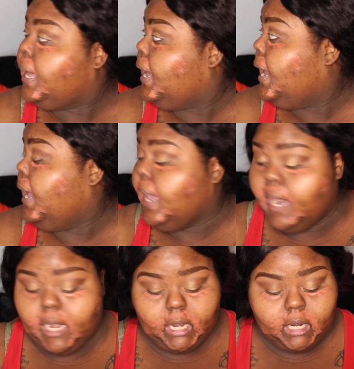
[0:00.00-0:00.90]

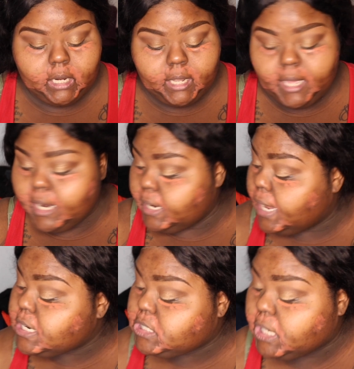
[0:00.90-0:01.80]
And in a
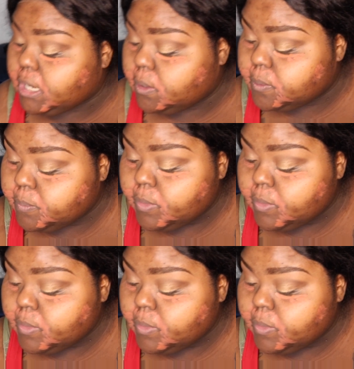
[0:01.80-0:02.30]
nutshell,